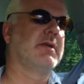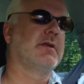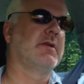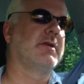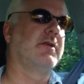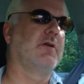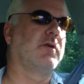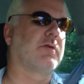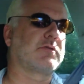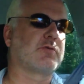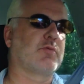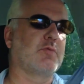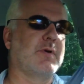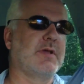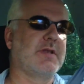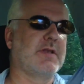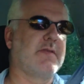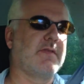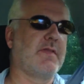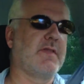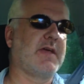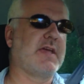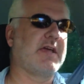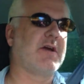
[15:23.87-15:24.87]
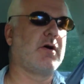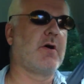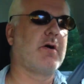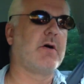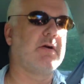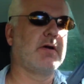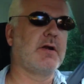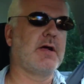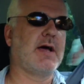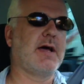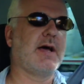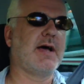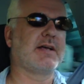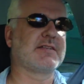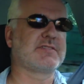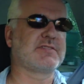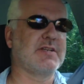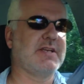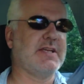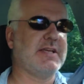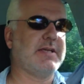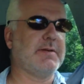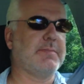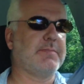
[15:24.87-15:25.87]
not when they are
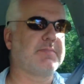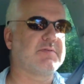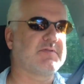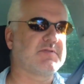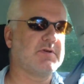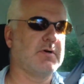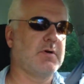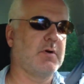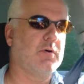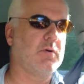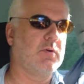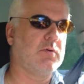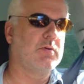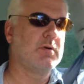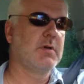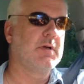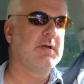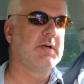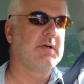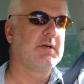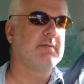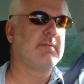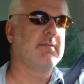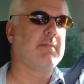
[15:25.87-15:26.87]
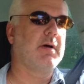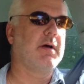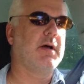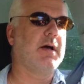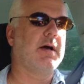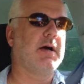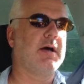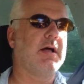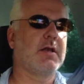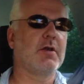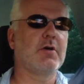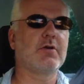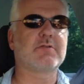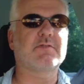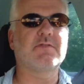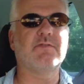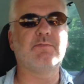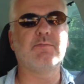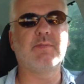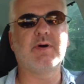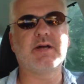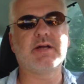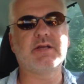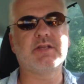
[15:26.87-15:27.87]
asleep. So a lot
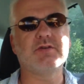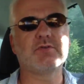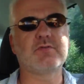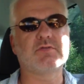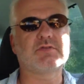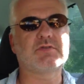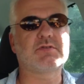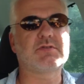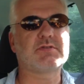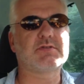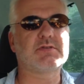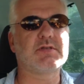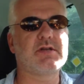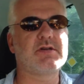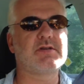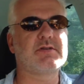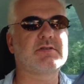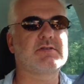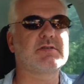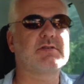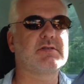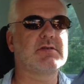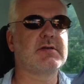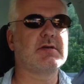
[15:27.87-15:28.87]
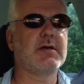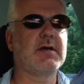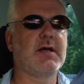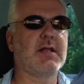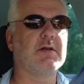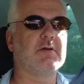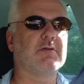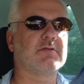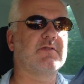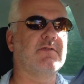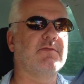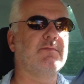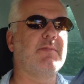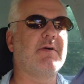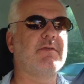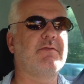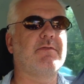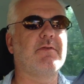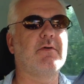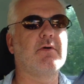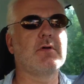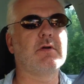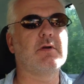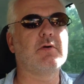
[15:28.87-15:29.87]
of my users, a lot of my
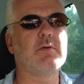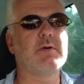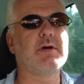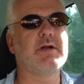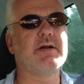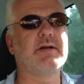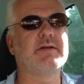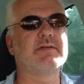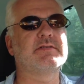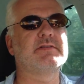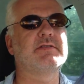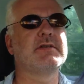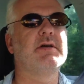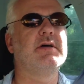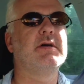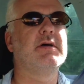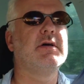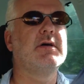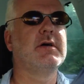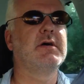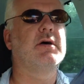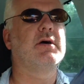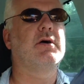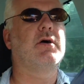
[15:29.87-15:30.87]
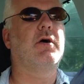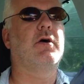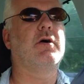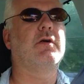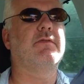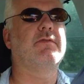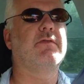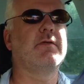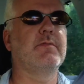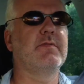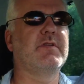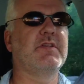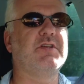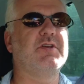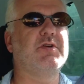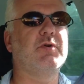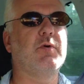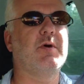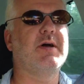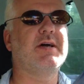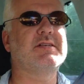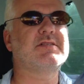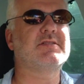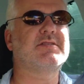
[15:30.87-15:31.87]
followers are from the
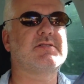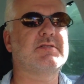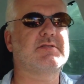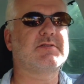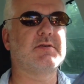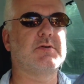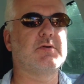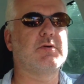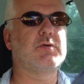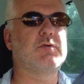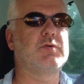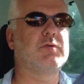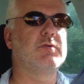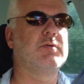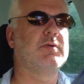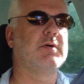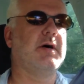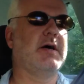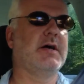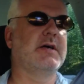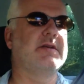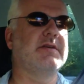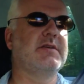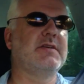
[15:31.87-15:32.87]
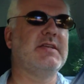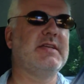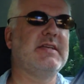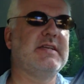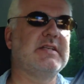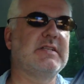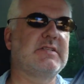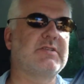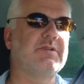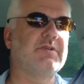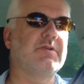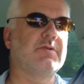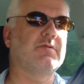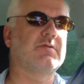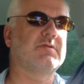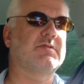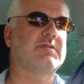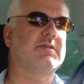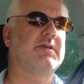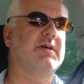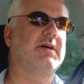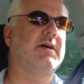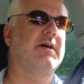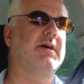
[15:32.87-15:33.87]
U S, so I need to
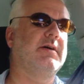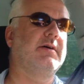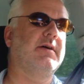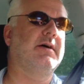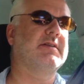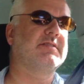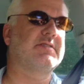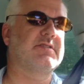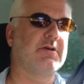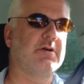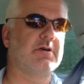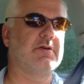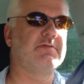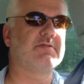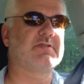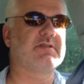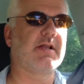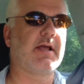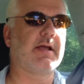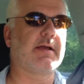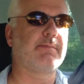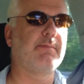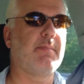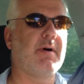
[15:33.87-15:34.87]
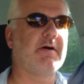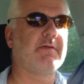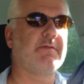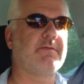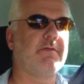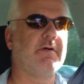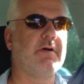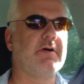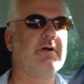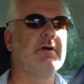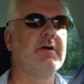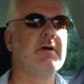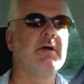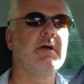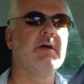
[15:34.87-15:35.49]
use a, a service like Buffer.